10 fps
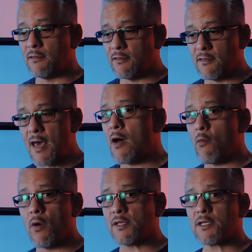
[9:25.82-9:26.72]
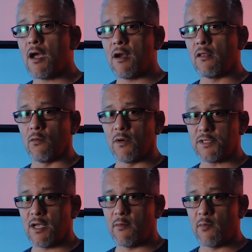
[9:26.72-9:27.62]
that was kind of the
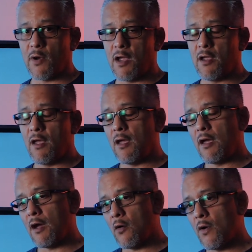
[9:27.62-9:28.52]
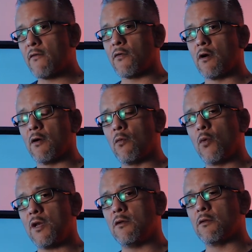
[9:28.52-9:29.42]
worst time to buy. However,
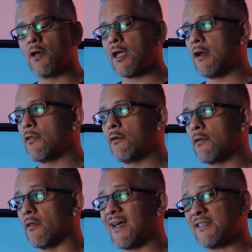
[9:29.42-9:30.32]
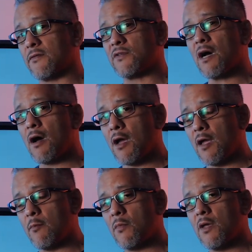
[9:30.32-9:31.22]
when you look at it through the lens of
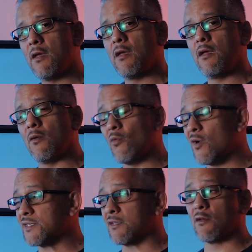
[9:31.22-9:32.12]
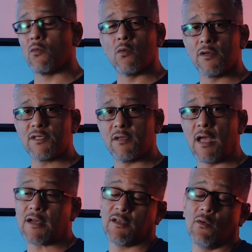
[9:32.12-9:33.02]
time, it wasn't the worst.
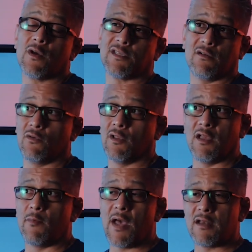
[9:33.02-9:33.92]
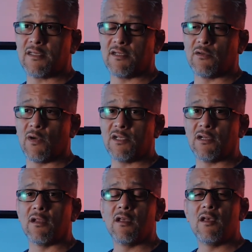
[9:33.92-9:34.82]
Actually, it wasn't really a bad situation,